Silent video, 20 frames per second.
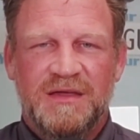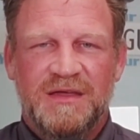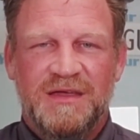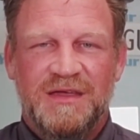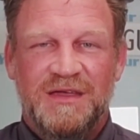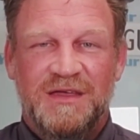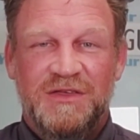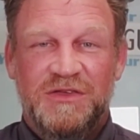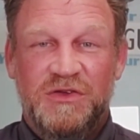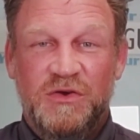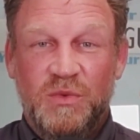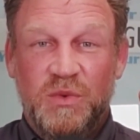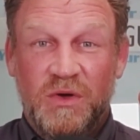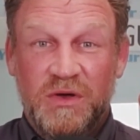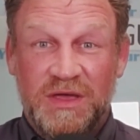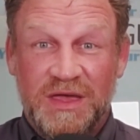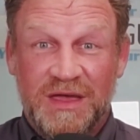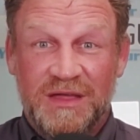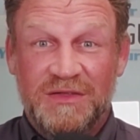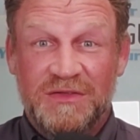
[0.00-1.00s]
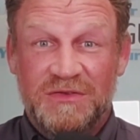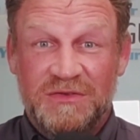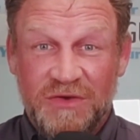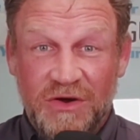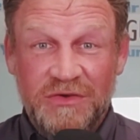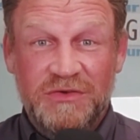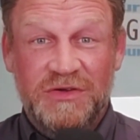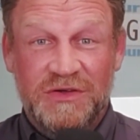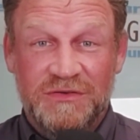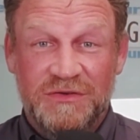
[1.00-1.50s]
you will get
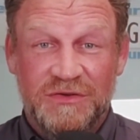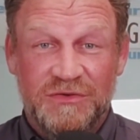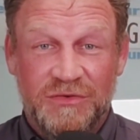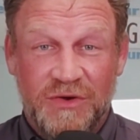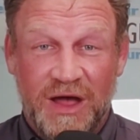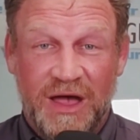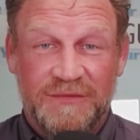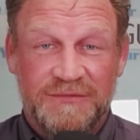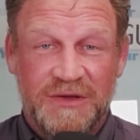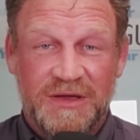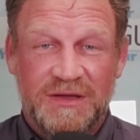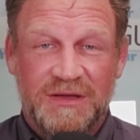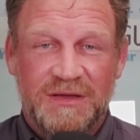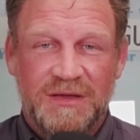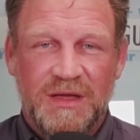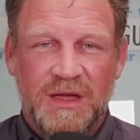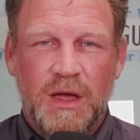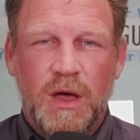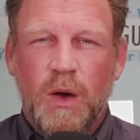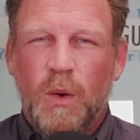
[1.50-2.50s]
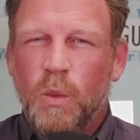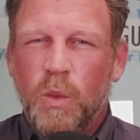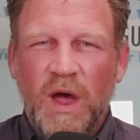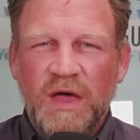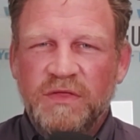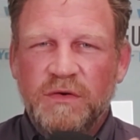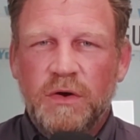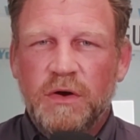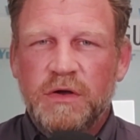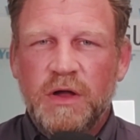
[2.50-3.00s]
search engine traffic.
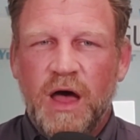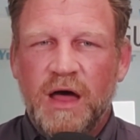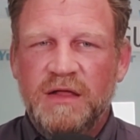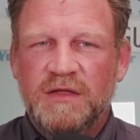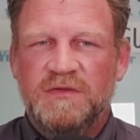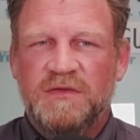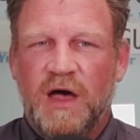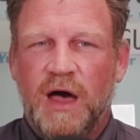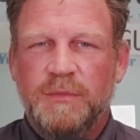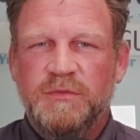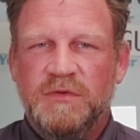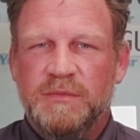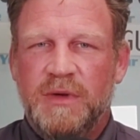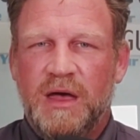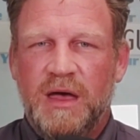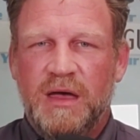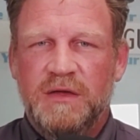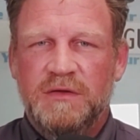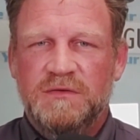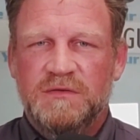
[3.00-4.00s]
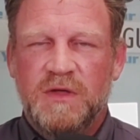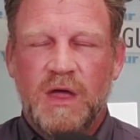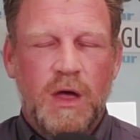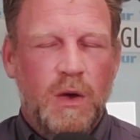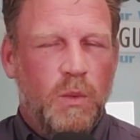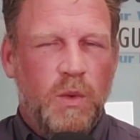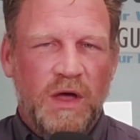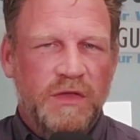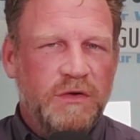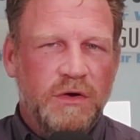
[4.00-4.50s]
Whether or not it's optimized,
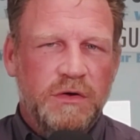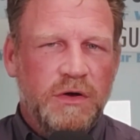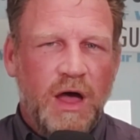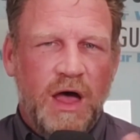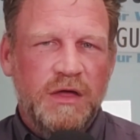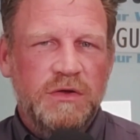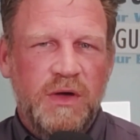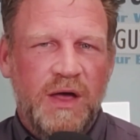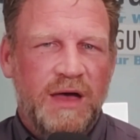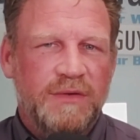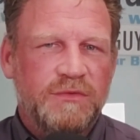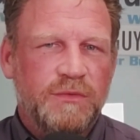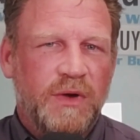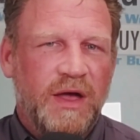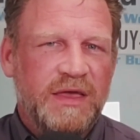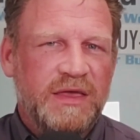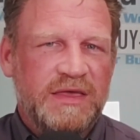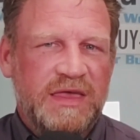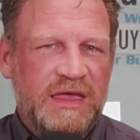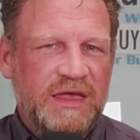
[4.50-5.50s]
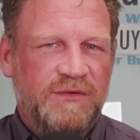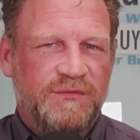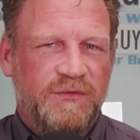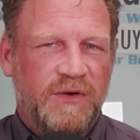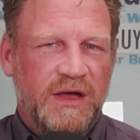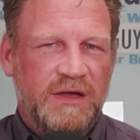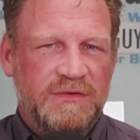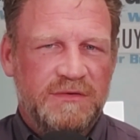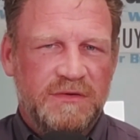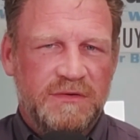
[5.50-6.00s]
whether or not you have the right key
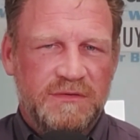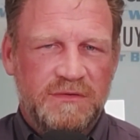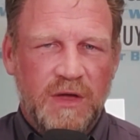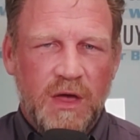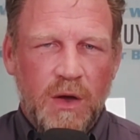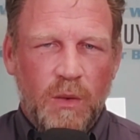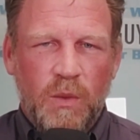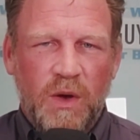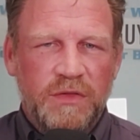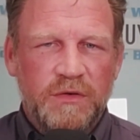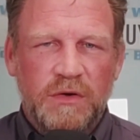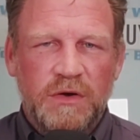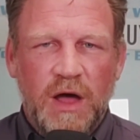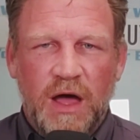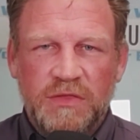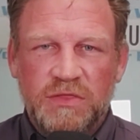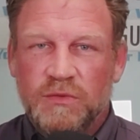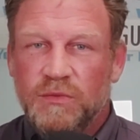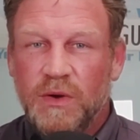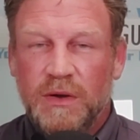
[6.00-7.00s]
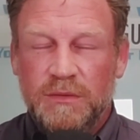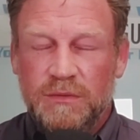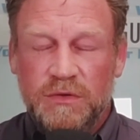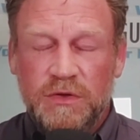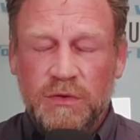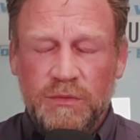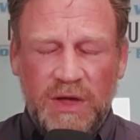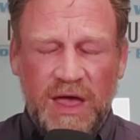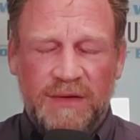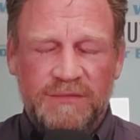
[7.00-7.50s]
phrases, whether or not
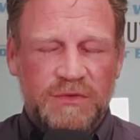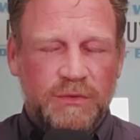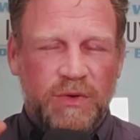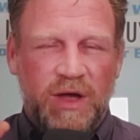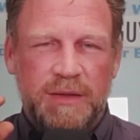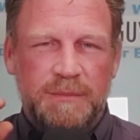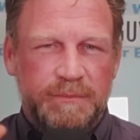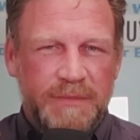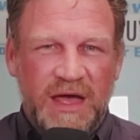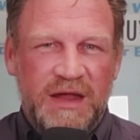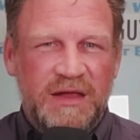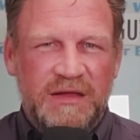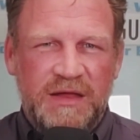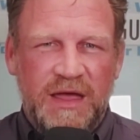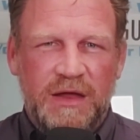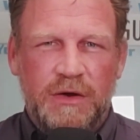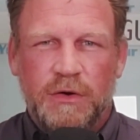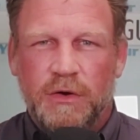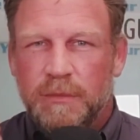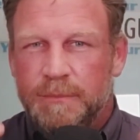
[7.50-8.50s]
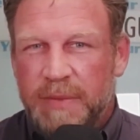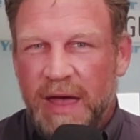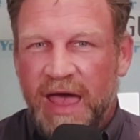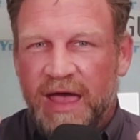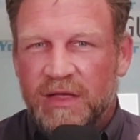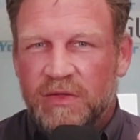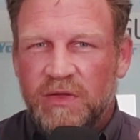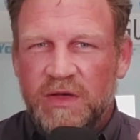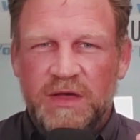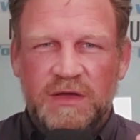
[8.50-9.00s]
you have the right metadata or
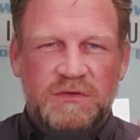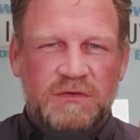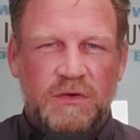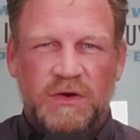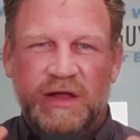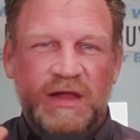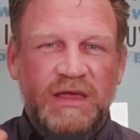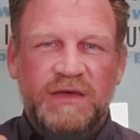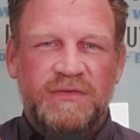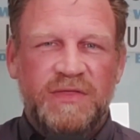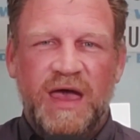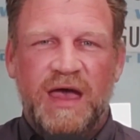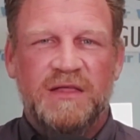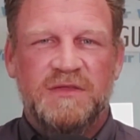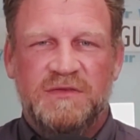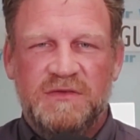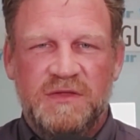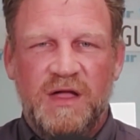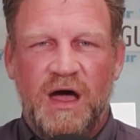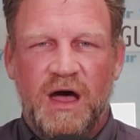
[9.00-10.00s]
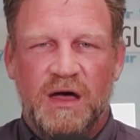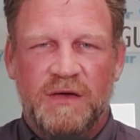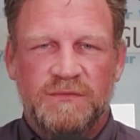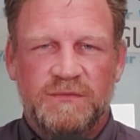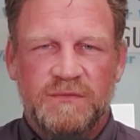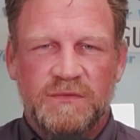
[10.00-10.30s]
backlinks or any of that stuff,